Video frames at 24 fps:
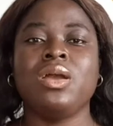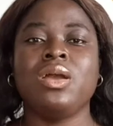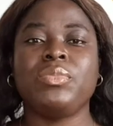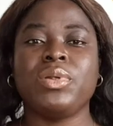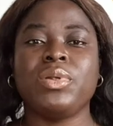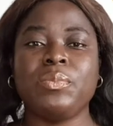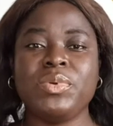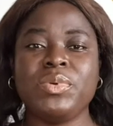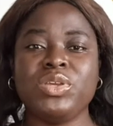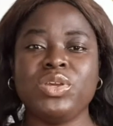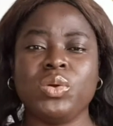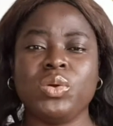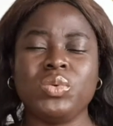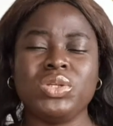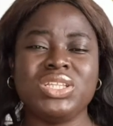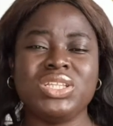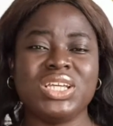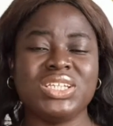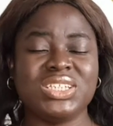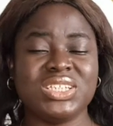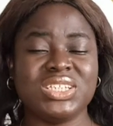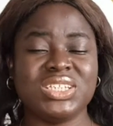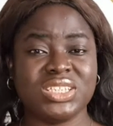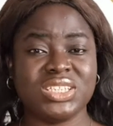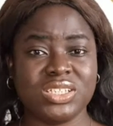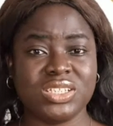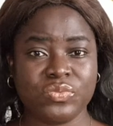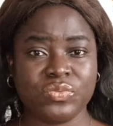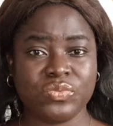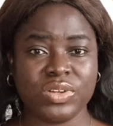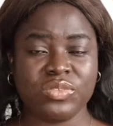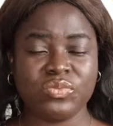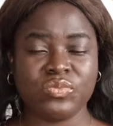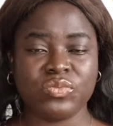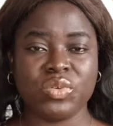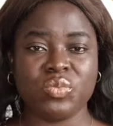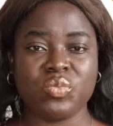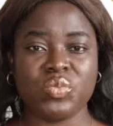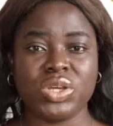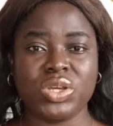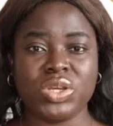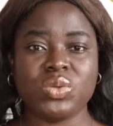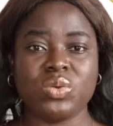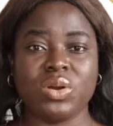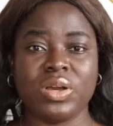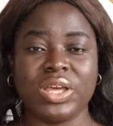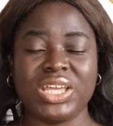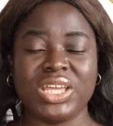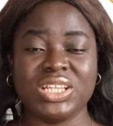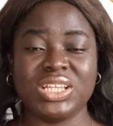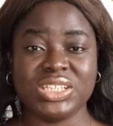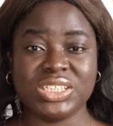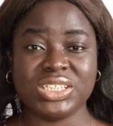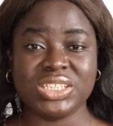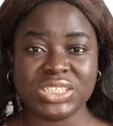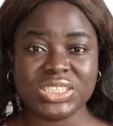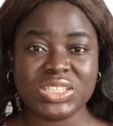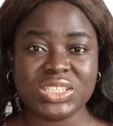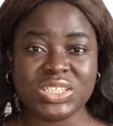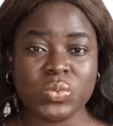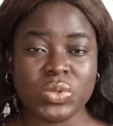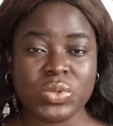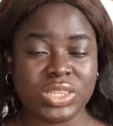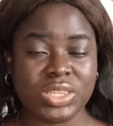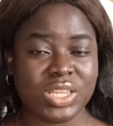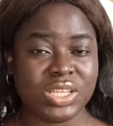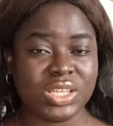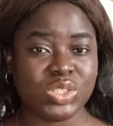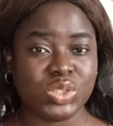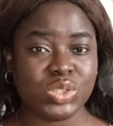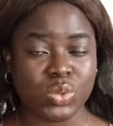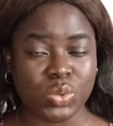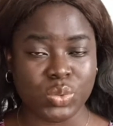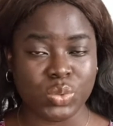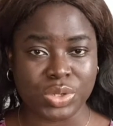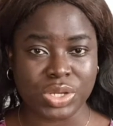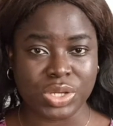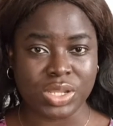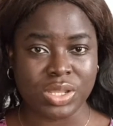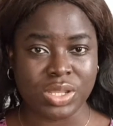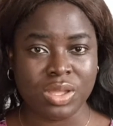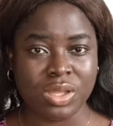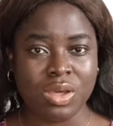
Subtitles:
Prepping your witness is different from when you are eliciting witness story